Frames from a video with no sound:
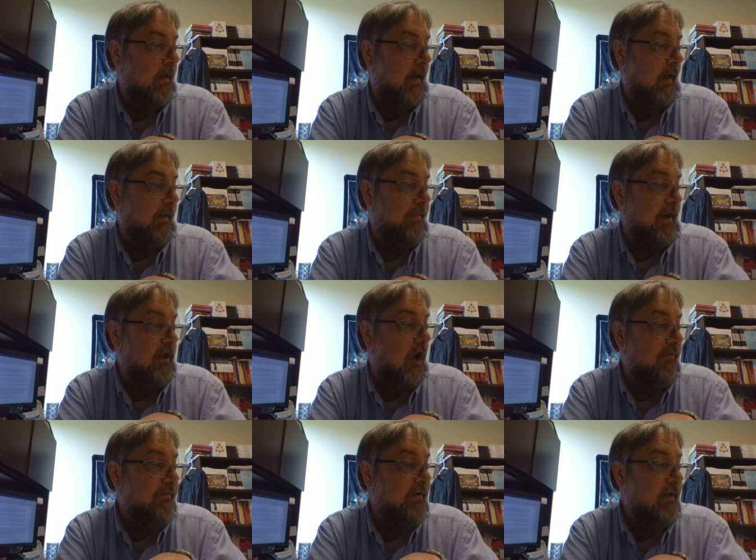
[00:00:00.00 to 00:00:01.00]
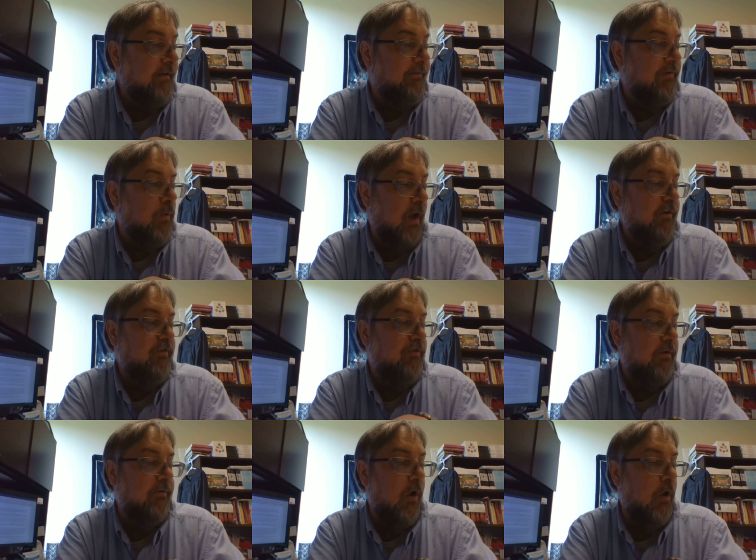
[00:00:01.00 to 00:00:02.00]
that he often leaves
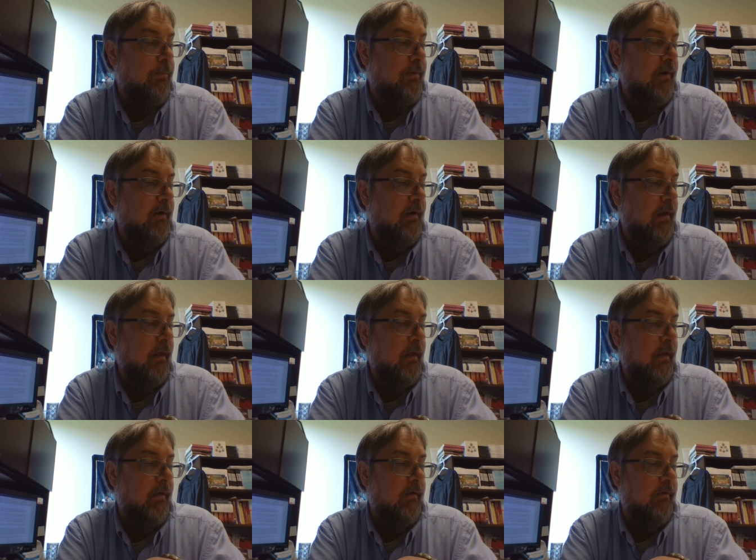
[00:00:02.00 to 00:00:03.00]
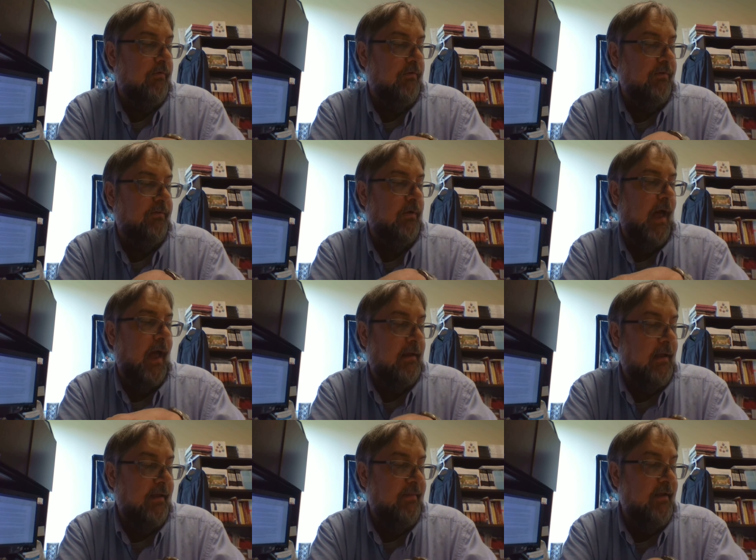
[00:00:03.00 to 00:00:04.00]
questions open just to
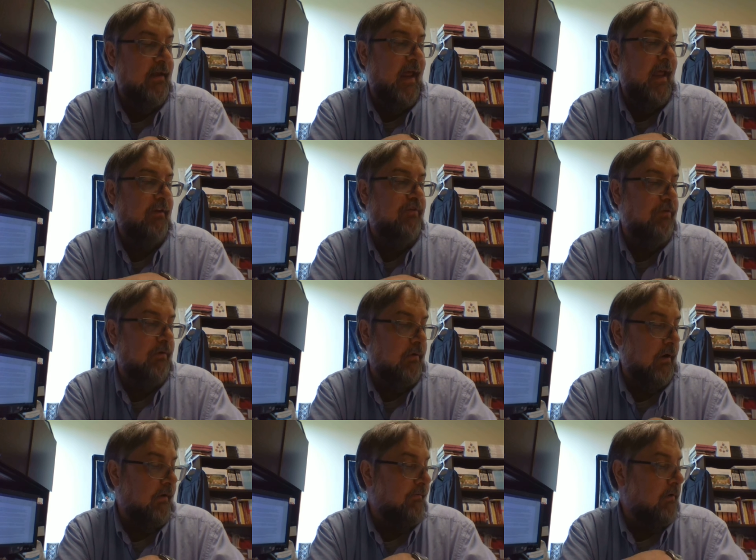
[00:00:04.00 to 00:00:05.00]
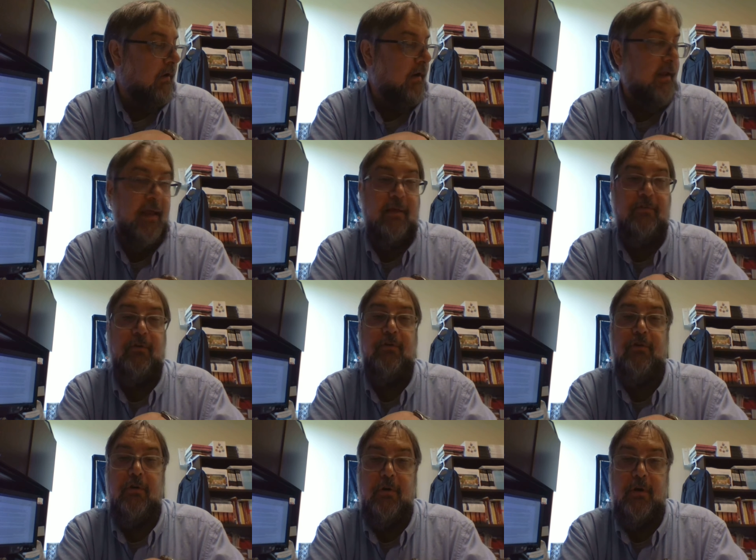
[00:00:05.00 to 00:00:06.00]
highlight the nature of learning as a
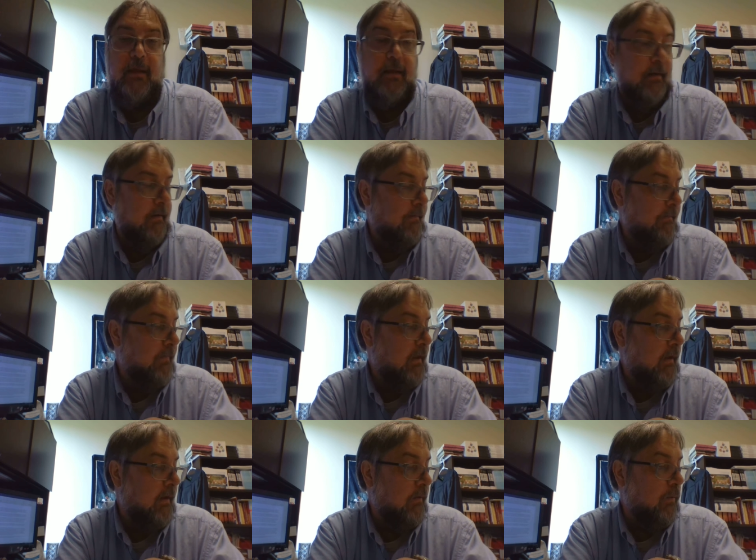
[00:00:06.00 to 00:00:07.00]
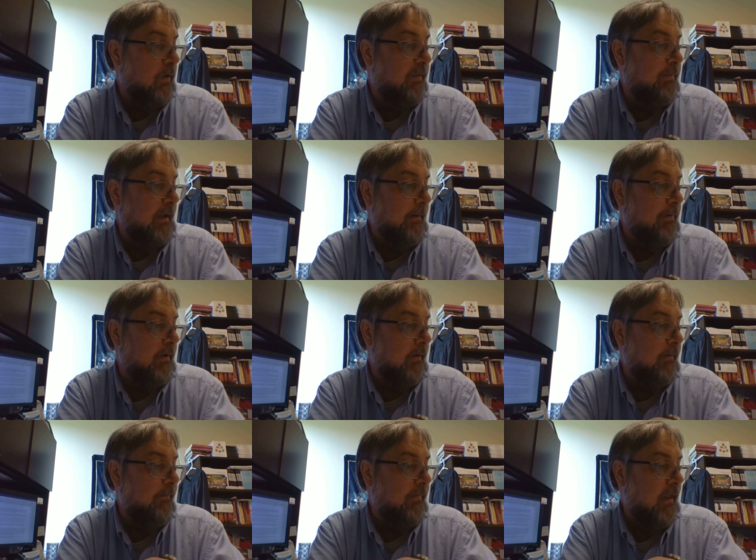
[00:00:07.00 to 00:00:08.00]
journey with people.
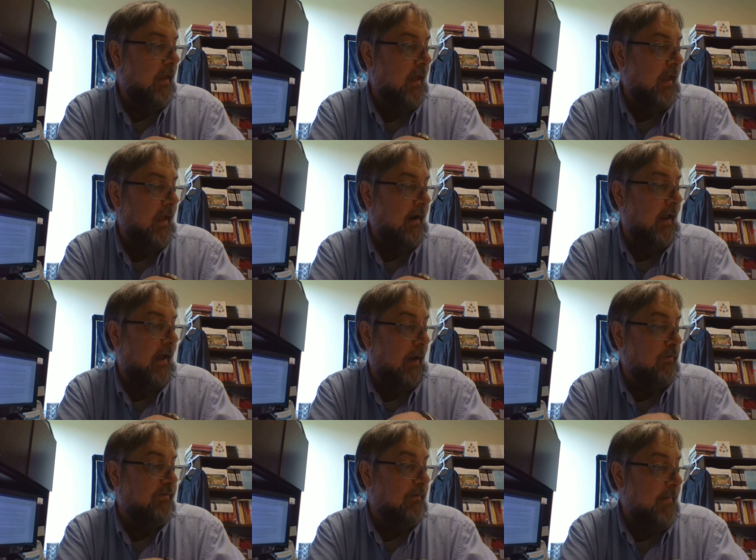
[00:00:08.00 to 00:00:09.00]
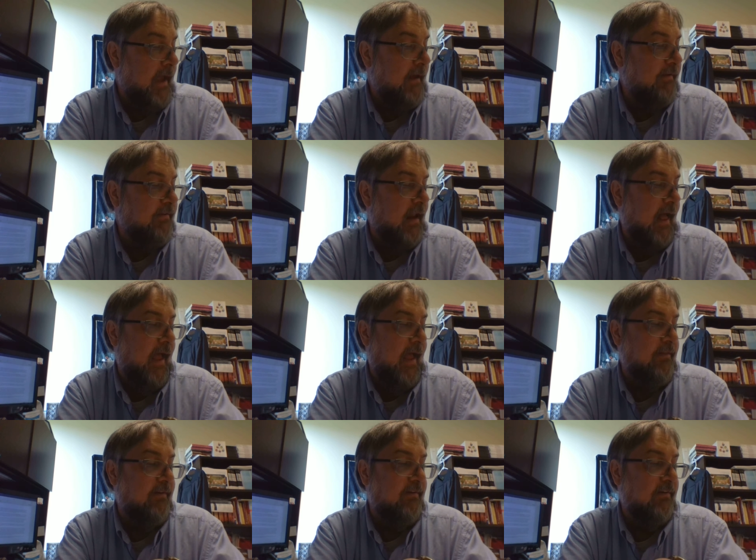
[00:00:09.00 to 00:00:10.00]
And I was amazed that I
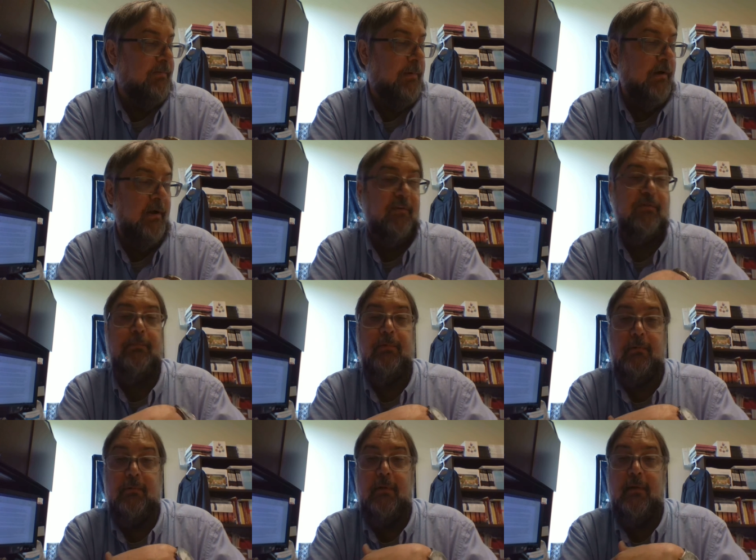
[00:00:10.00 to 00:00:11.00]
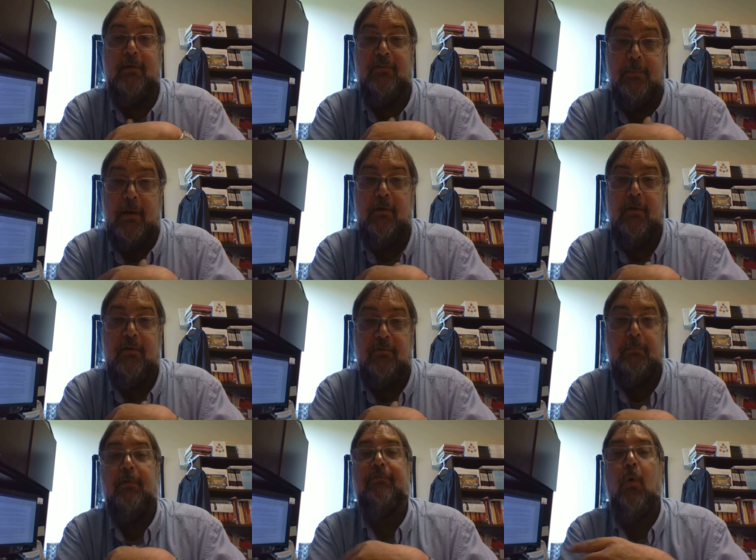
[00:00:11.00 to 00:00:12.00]
had this experience
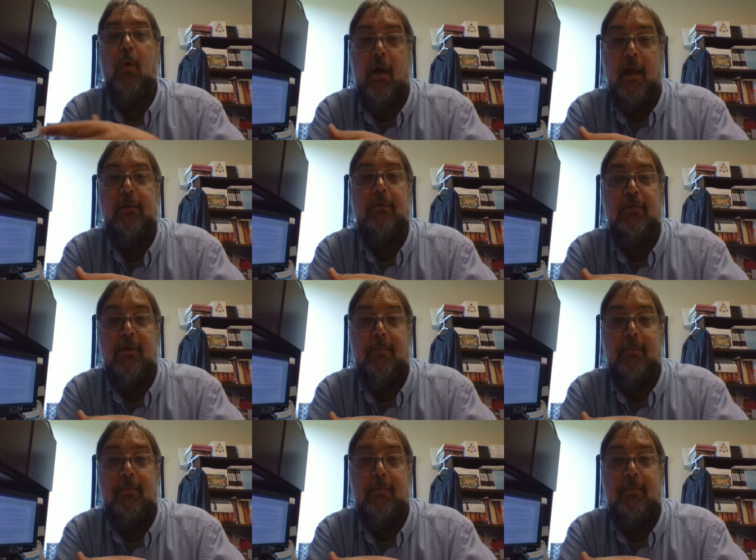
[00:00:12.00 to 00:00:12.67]
before I knew the